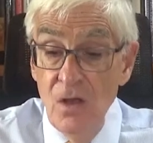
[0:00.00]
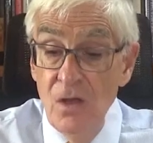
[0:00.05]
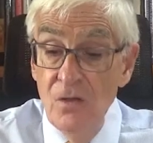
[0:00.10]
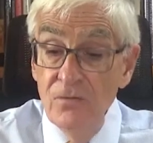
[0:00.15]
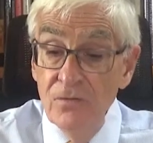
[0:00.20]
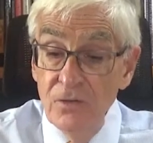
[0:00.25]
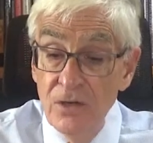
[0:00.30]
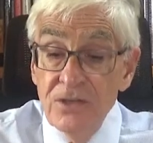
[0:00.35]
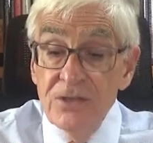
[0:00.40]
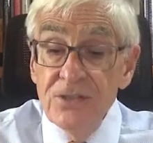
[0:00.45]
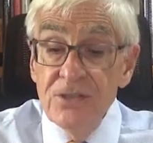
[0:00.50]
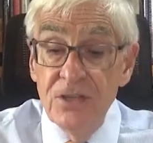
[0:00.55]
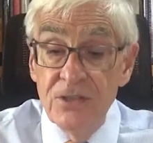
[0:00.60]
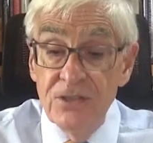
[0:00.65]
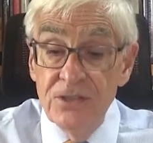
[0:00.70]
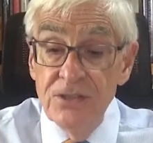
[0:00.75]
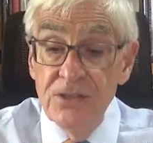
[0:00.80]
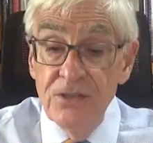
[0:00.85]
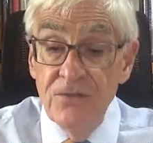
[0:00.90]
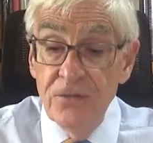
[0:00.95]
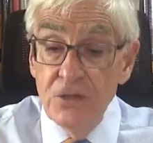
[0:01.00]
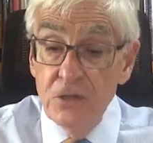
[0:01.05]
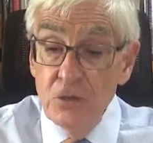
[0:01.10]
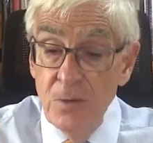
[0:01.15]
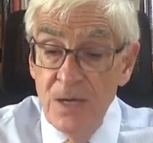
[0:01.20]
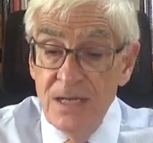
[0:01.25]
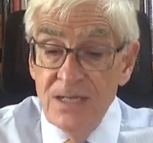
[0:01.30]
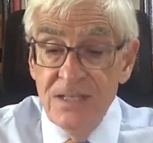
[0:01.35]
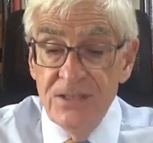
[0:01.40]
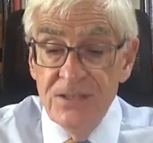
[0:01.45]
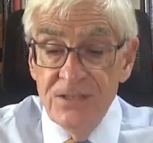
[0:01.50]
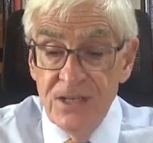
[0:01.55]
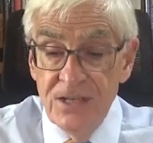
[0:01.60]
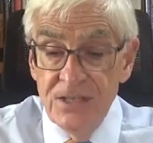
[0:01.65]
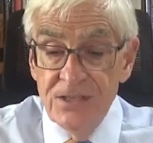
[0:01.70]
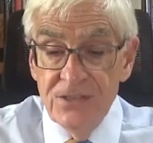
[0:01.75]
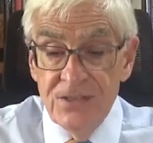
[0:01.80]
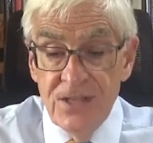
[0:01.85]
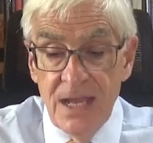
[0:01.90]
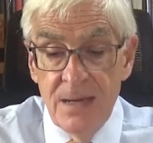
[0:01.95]
For instance, of the
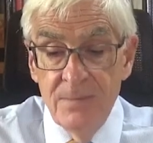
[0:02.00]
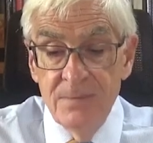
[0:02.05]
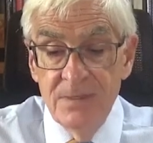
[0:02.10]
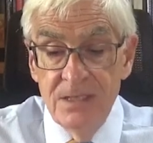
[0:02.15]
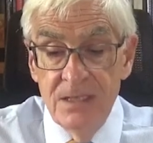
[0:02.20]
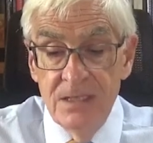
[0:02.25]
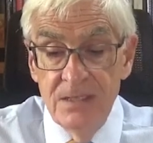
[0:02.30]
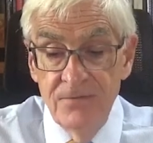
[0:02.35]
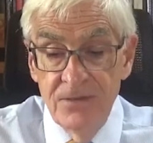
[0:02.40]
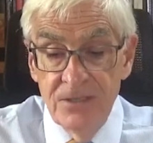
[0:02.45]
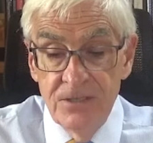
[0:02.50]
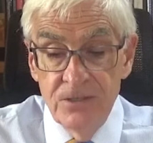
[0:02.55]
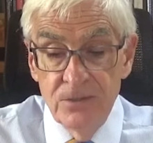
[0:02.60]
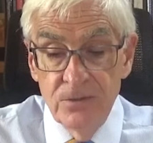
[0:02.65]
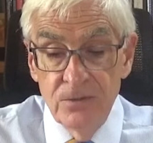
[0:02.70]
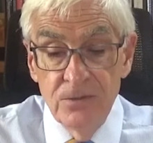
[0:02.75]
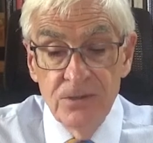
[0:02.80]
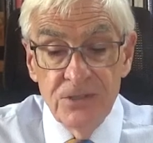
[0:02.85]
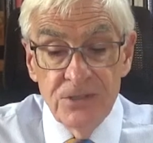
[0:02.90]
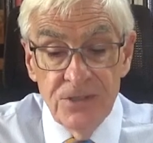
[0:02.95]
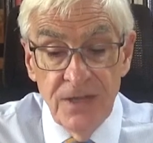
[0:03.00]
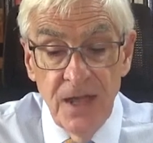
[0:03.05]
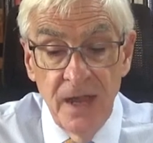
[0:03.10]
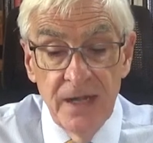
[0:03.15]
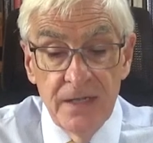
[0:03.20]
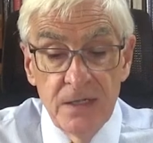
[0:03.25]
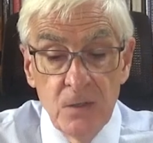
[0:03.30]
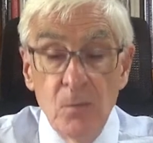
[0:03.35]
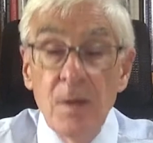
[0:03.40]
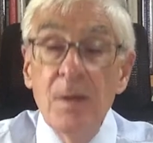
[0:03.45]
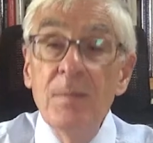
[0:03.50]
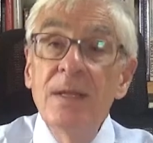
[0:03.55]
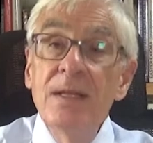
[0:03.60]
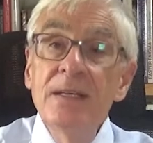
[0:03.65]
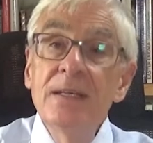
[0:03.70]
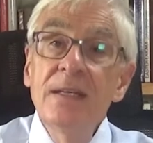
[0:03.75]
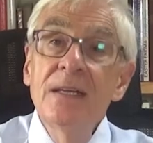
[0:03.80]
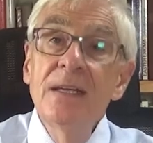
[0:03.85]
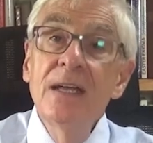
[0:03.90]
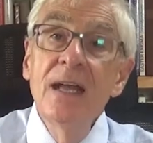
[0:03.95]
26 named individuals, 9 are
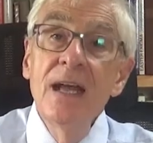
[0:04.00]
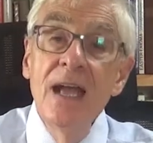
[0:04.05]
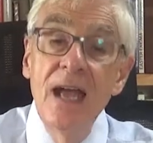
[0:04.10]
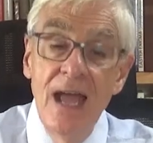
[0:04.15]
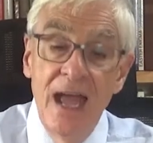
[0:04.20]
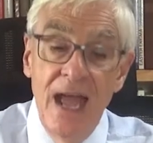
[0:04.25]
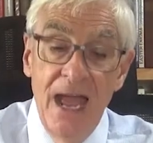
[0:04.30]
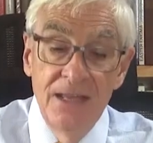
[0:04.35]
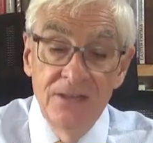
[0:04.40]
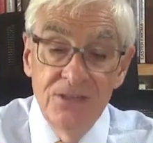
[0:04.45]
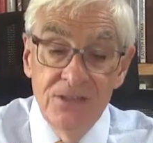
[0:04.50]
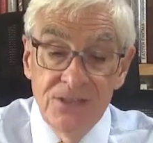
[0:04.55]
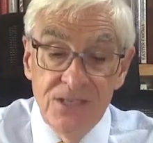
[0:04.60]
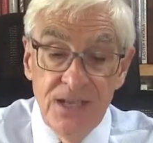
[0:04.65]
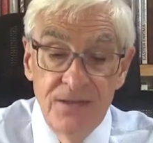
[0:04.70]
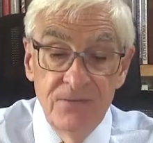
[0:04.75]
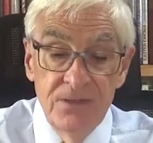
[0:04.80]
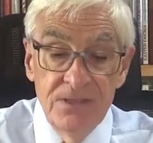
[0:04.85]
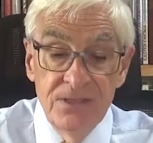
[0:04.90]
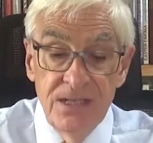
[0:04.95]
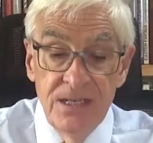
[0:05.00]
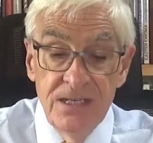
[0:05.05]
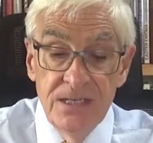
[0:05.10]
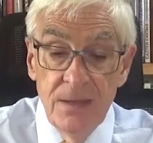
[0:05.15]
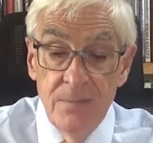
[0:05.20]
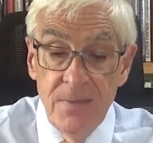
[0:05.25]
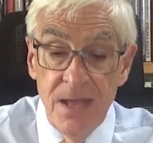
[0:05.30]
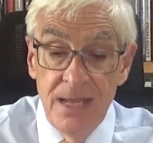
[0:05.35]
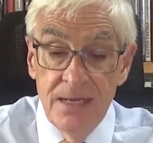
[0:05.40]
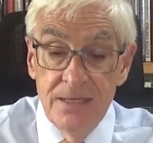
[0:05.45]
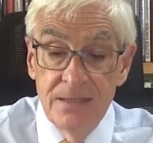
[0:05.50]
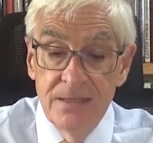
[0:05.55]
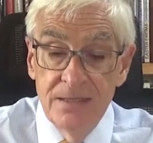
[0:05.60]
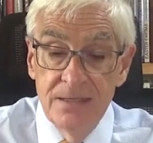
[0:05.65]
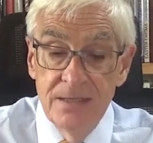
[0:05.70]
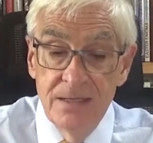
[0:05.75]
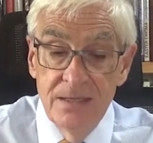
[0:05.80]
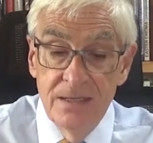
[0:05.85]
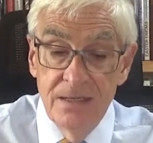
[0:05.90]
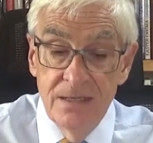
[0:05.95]
women and 17 are men.
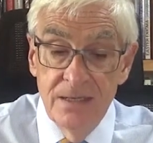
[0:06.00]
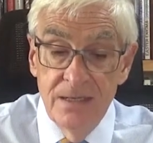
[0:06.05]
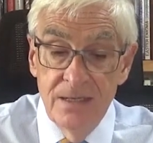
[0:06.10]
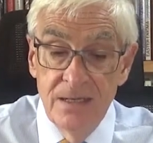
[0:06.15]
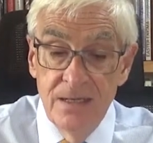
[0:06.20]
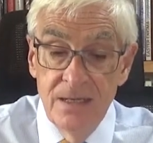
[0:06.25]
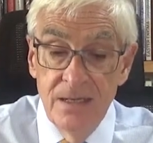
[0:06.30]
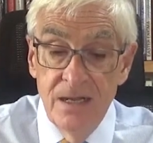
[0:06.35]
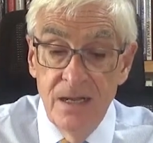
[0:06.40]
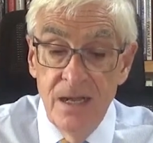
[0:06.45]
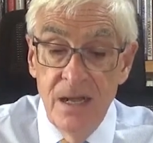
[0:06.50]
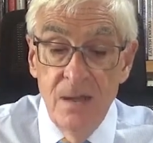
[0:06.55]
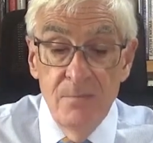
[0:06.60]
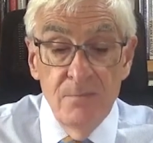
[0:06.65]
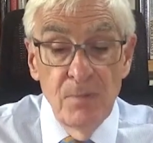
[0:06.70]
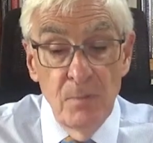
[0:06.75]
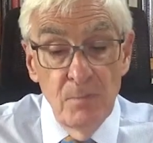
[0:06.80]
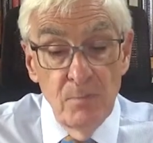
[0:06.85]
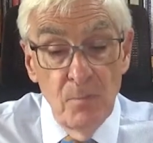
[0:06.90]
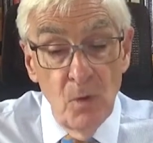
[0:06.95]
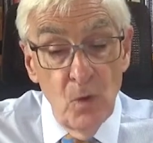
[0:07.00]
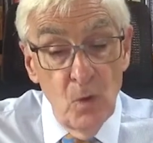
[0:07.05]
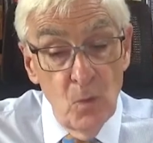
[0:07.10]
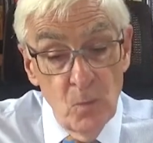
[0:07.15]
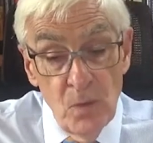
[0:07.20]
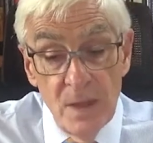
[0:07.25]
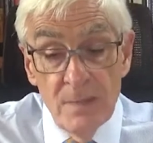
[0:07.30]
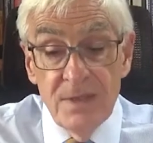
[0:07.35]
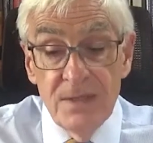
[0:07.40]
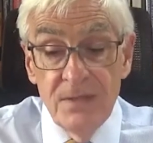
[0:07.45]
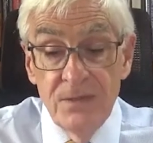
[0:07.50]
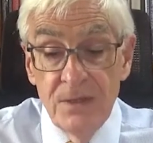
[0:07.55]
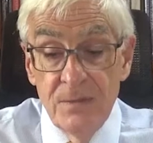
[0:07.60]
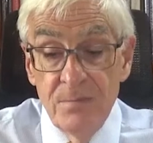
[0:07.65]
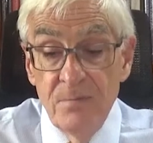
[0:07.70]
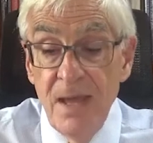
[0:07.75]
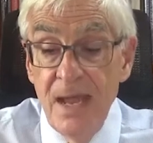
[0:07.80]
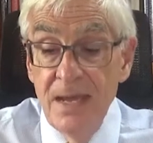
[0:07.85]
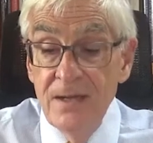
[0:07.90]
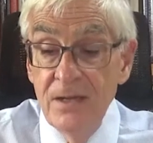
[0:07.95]
But more women
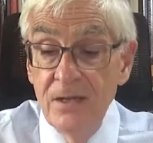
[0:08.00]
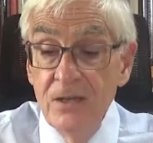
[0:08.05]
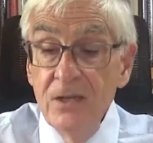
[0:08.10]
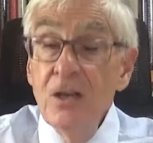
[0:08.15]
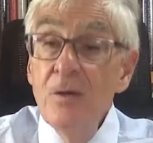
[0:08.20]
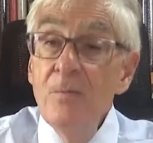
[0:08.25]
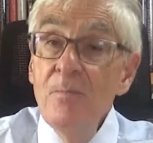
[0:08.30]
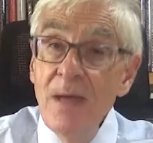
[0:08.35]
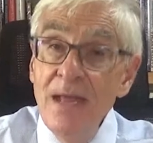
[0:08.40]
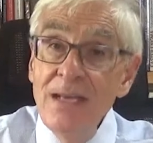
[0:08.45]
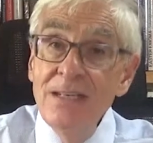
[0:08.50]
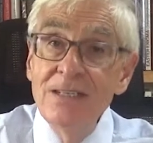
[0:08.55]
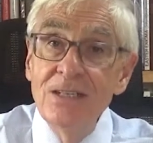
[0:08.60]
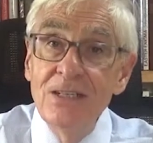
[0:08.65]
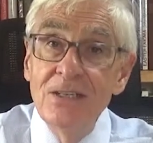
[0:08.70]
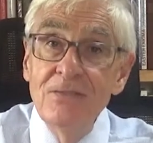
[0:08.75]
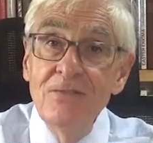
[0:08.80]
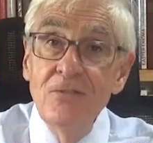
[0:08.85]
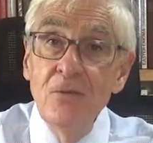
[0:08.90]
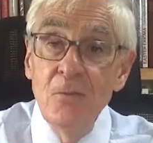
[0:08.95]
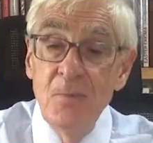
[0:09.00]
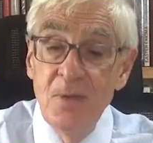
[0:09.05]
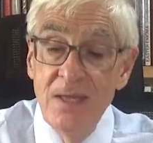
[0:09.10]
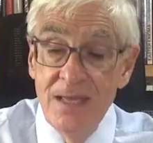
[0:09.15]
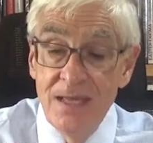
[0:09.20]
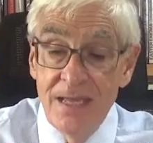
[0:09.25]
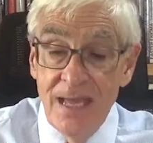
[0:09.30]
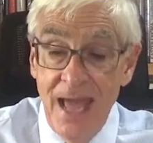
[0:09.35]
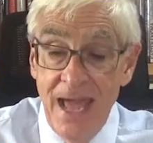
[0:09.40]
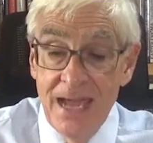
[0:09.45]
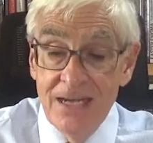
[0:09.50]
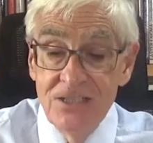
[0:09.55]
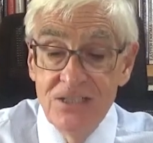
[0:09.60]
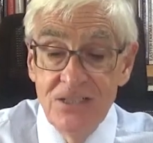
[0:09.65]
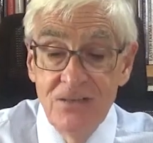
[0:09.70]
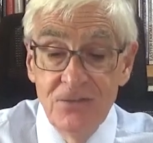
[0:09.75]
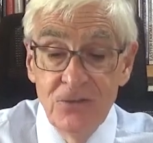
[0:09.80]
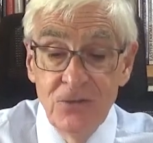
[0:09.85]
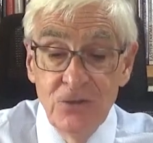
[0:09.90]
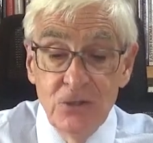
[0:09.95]
than men are commended for being
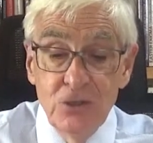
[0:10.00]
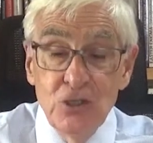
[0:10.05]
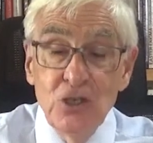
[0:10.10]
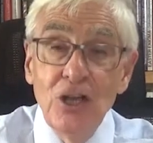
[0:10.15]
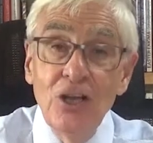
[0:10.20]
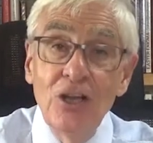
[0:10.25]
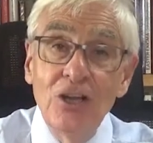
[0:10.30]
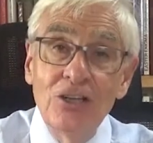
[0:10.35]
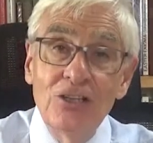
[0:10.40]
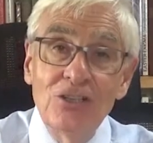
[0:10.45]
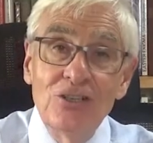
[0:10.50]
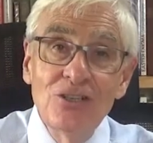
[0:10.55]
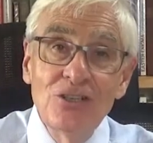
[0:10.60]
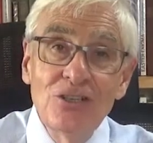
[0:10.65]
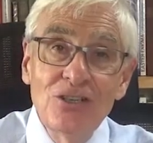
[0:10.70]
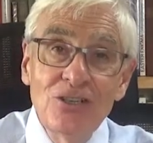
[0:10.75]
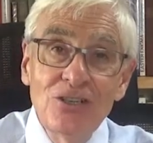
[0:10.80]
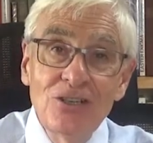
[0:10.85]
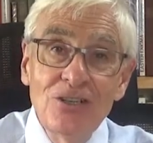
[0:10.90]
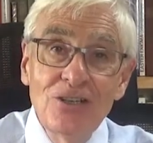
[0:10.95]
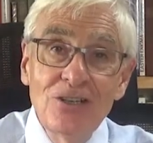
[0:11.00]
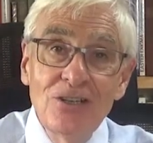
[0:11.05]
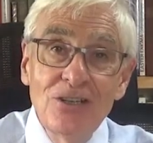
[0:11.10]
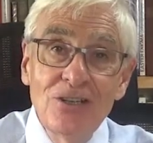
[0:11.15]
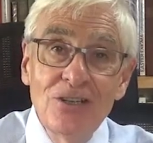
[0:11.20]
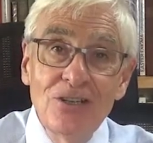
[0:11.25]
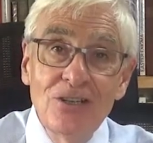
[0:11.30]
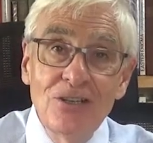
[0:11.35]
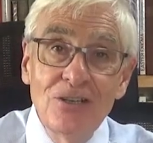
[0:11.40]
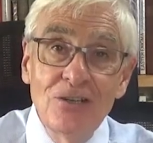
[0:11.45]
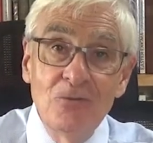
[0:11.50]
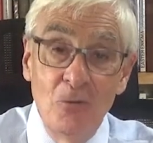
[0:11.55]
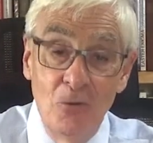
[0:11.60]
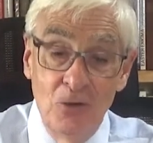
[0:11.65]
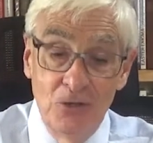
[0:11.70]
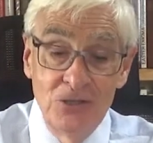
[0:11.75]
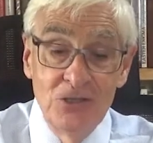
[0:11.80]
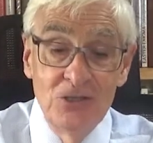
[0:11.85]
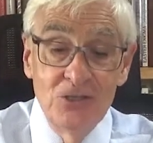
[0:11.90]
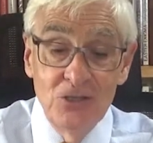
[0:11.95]
active in the church.
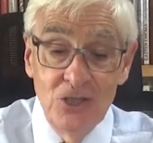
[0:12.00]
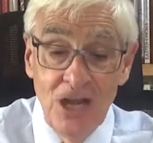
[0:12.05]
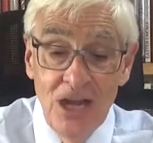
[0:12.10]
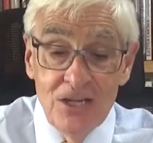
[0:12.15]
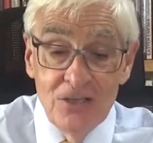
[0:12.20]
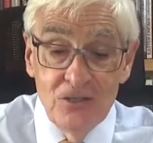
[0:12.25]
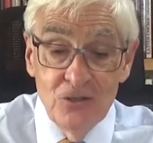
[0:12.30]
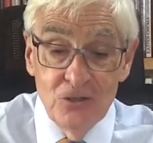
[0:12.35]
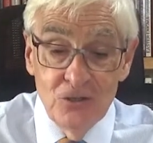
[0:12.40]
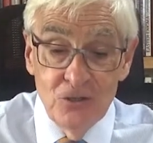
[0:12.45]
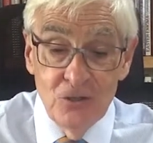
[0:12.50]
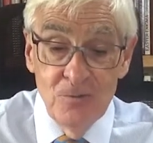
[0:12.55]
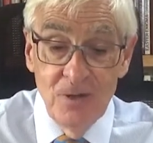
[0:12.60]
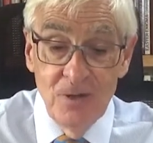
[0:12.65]
What has changed, you